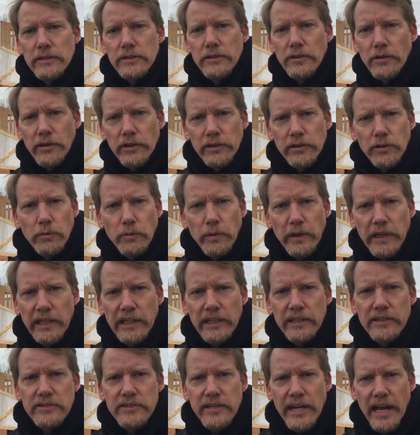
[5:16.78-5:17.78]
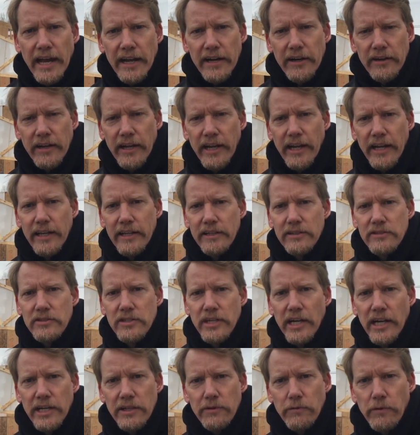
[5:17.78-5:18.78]
during the week, Saturdays,
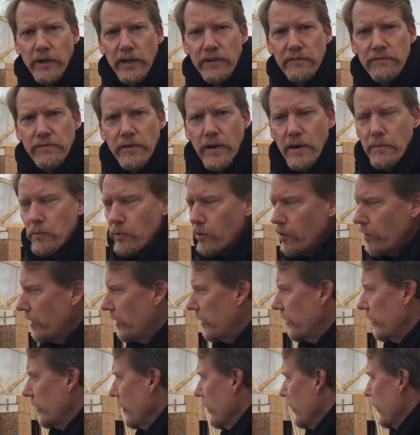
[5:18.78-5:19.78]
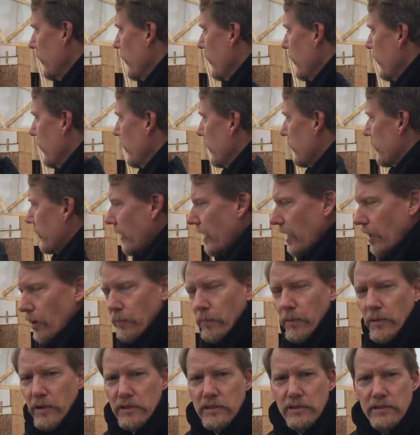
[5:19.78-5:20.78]
January and February, to
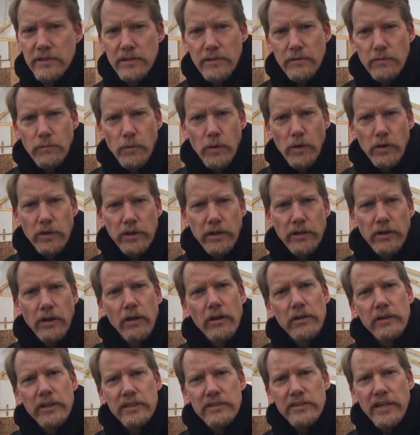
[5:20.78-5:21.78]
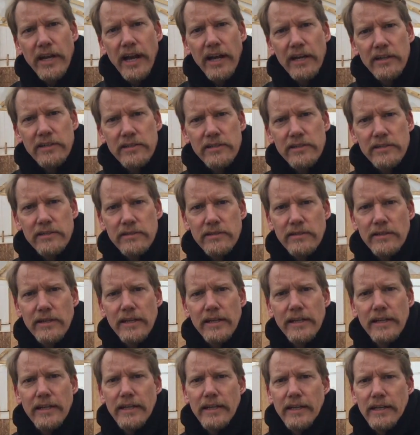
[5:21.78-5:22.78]
help us work on all these houses.
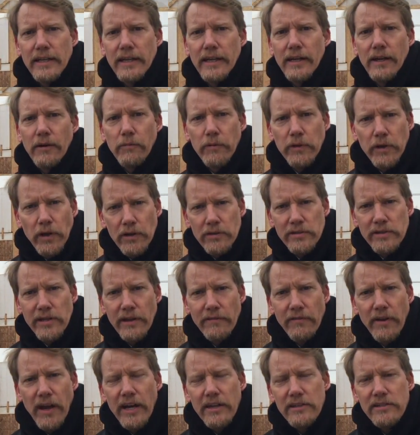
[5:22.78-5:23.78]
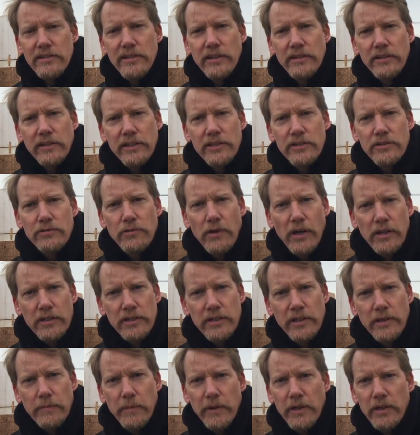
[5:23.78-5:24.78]
Uh, we also have houses under
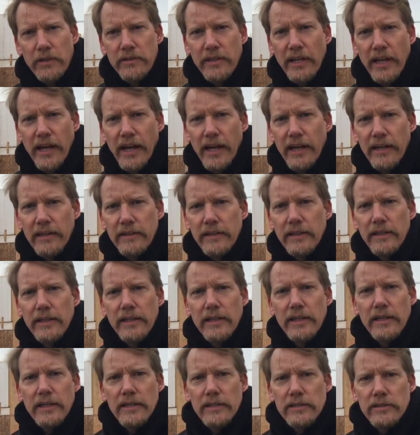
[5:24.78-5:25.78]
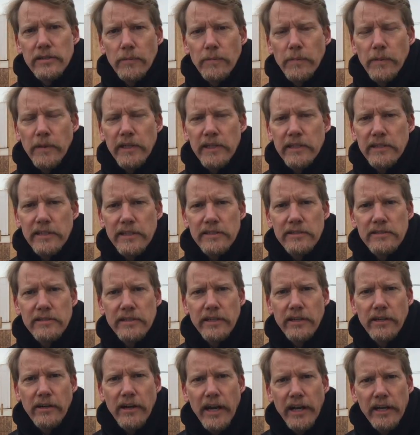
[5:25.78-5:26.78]
construction in Middletown. So please
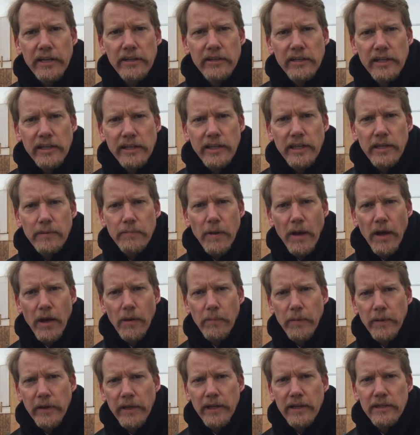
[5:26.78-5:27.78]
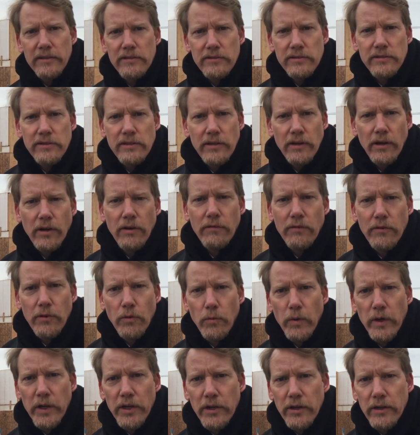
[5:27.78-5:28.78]
consider how you can keep helping us over
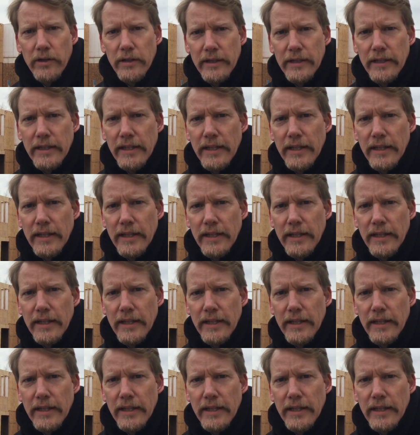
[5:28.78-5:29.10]
the winter.